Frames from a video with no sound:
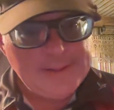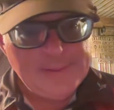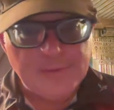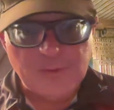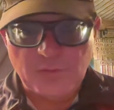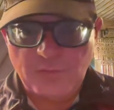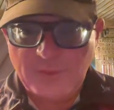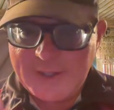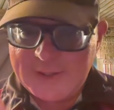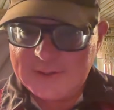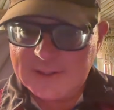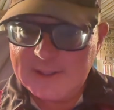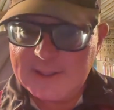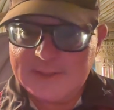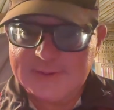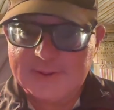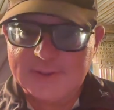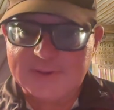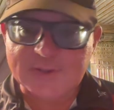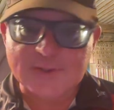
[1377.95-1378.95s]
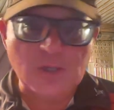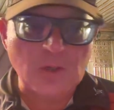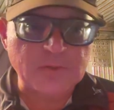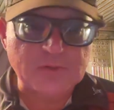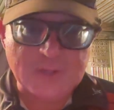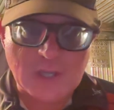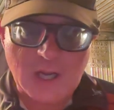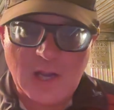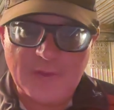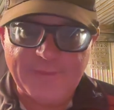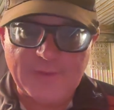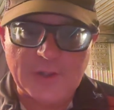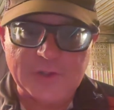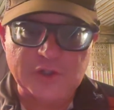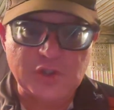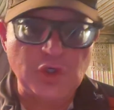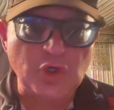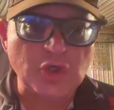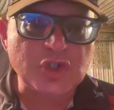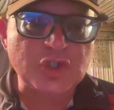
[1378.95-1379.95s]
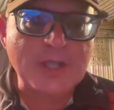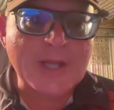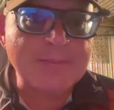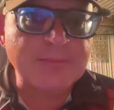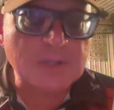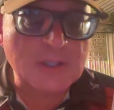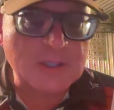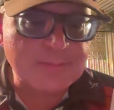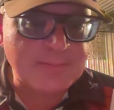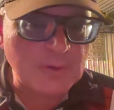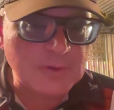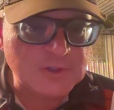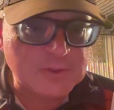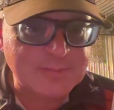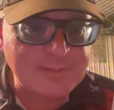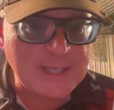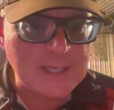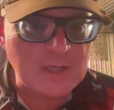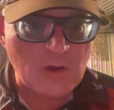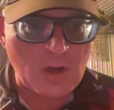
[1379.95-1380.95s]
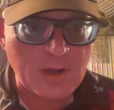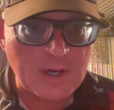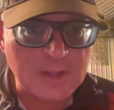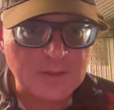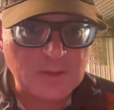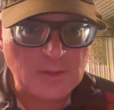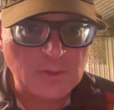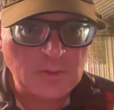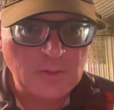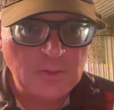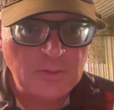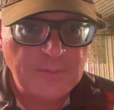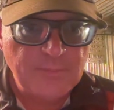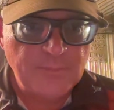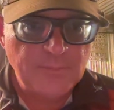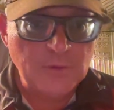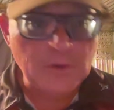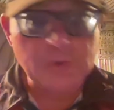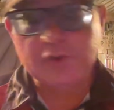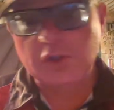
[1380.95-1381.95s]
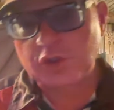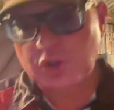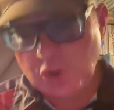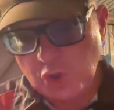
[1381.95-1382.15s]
The reason this is so tough is you're tempted to put speed on it because it's